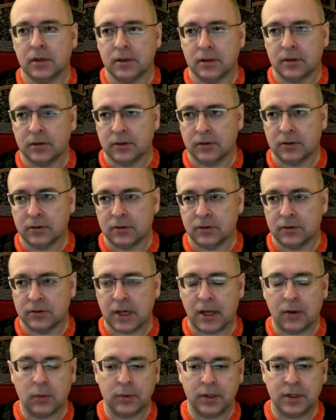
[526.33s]

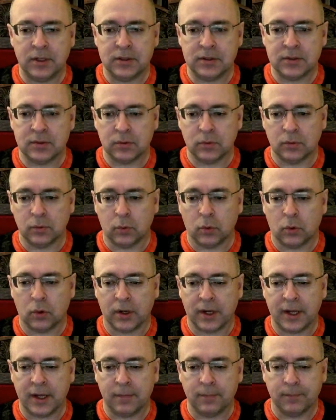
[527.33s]
Taiwanese war game,
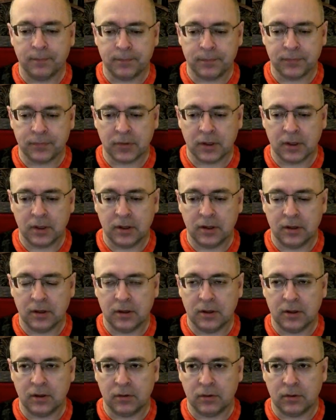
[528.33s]

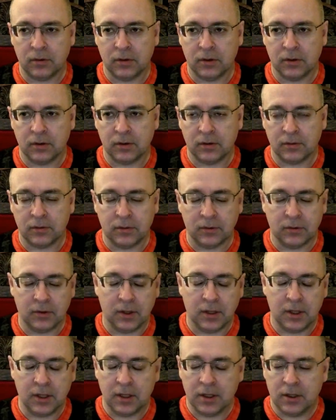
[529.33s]
the
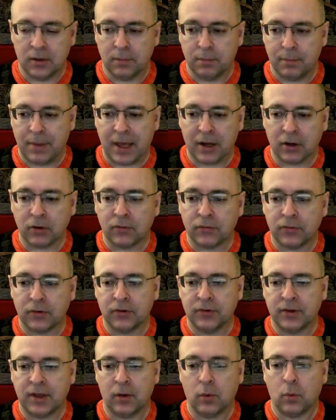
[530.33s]
Battle for
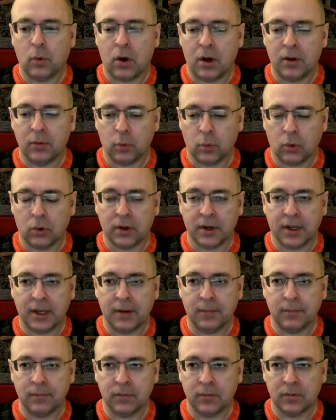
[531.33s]
Taiwan war game
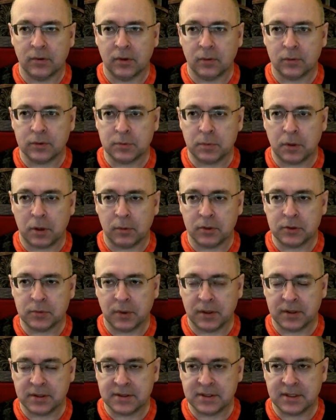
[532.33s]
that was published by the
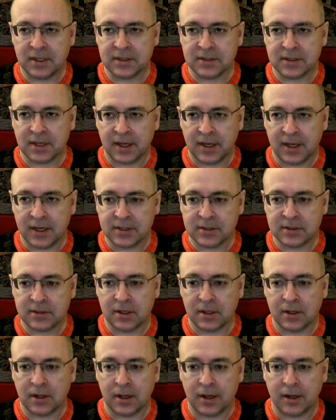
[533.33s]
CSIS that I
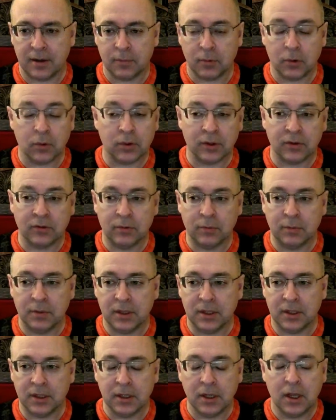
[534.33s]
am going to be
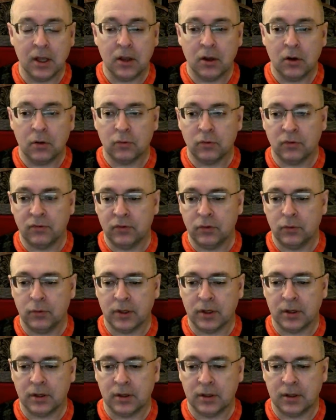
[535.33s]
reviewing
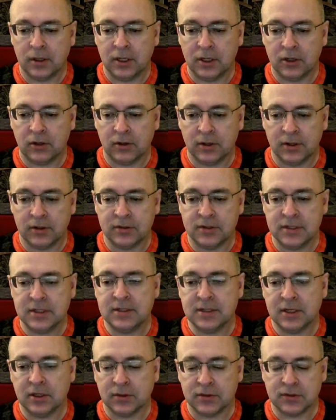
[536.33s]
here in detail
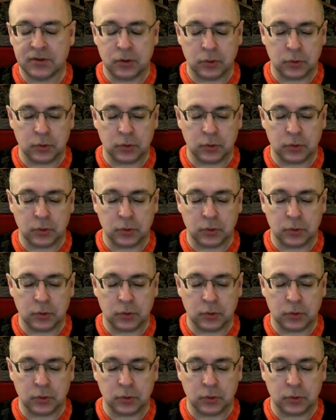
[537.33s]
soon.